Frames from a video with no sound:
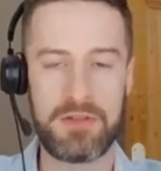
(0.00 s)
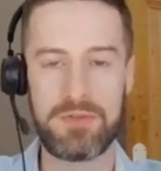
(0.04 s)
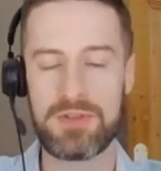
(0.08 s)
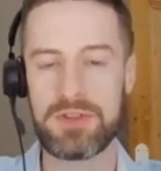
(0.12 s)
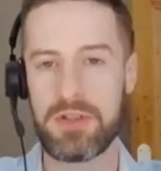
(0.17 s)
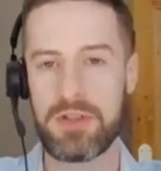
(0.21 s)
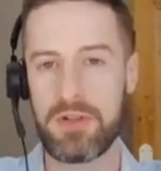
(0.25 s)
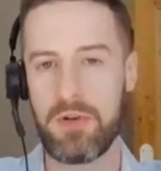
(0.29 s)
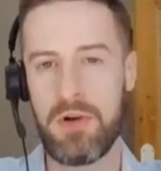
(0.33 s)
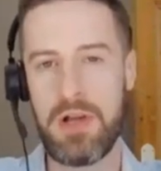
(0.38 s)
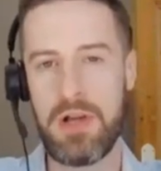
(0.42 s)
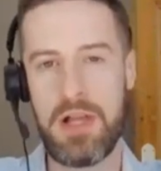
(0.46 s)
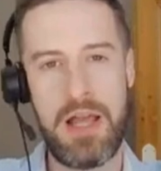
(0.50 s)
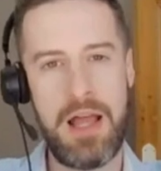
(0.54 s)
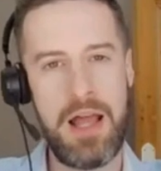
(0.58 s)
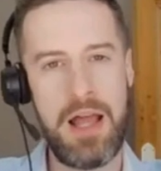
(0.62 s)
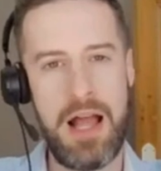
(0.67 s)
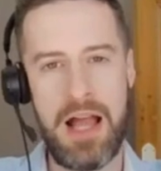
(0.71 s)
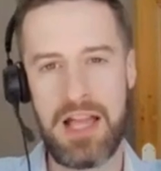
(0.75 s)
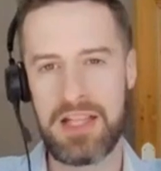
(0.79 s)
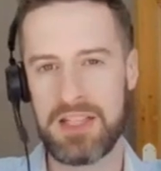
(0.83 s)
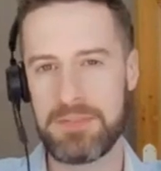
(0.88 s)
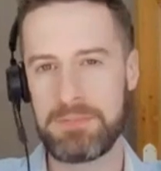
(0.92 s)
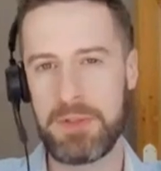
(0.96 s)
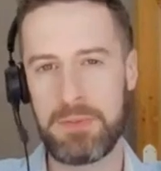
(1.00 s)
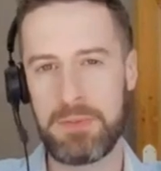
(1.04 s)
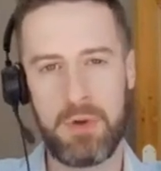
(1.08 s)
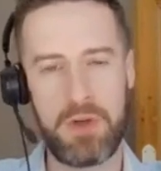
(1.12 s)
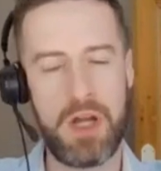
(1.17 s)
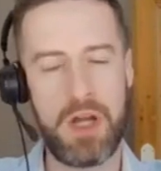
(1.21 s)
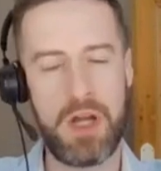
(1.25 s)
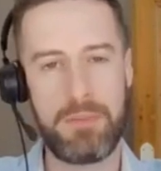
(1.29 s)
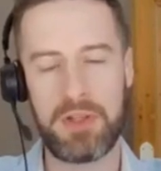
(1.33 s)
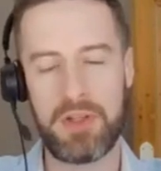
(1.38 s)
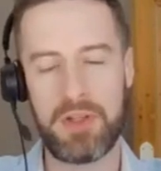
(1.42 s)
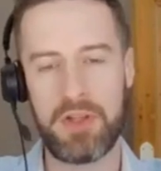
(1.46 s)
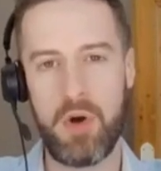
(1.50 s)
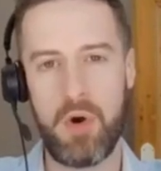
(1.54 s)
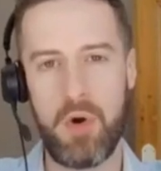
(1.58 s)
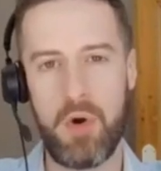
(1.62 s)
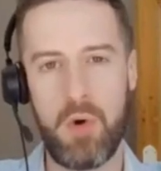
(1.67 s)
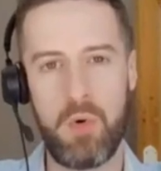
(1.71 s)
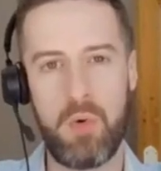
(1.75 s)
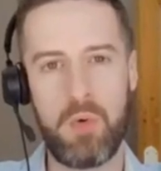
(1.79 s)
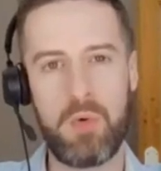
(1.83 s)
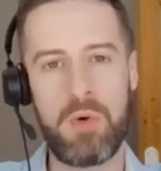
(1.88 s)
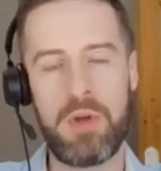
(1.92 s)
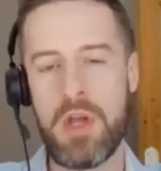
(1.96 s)
So as people come and
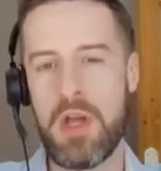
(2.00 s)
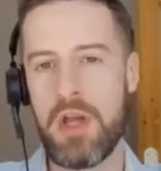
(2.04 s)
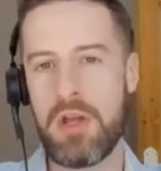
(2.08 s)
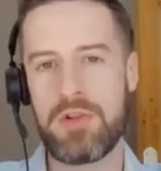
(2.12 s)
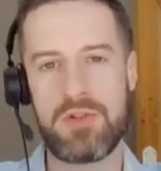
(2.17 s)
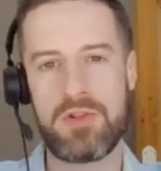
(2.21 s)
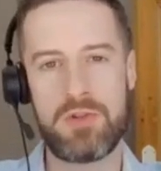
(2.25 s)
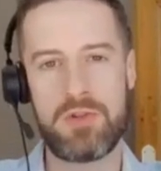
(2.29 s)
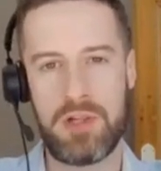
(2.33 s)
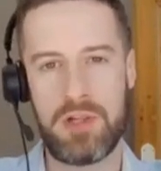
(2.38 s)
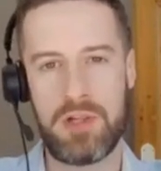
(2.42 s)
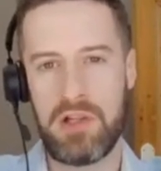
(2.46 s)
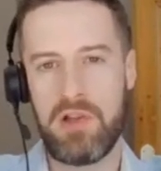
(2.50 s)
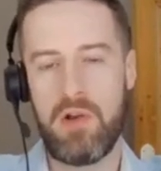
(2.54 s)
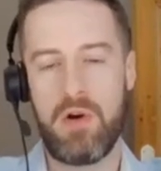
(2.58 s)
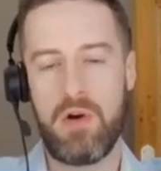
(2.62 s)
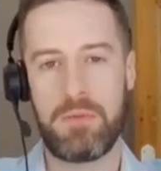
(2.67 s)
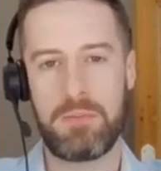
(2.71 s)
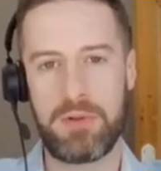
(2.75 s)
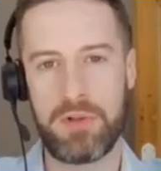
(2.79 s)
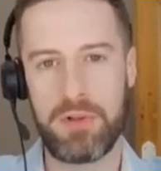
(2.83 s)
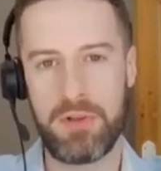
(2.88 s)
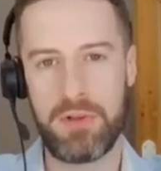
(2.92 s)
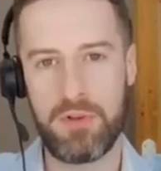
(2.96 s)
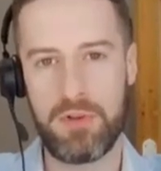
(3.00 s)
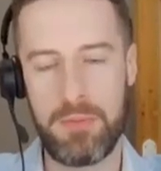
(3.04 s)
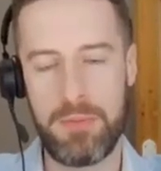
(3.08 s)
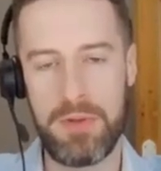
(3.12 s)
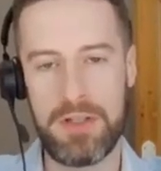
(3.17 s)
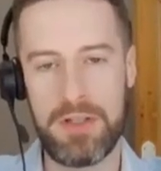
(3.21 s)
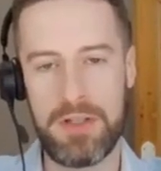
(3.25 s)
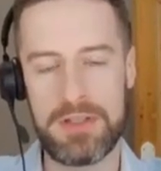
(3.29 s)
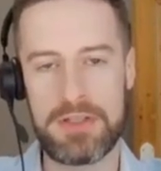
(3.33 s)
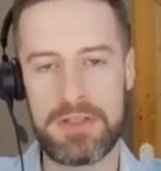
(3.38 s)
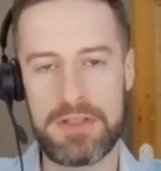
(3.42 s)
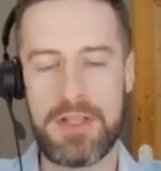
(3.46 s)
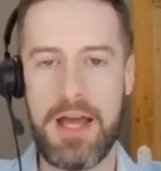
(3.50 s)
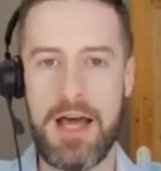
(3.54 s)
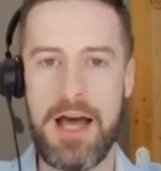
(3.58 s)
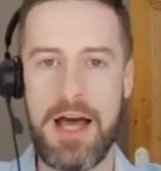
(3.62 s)
go during a long procurement,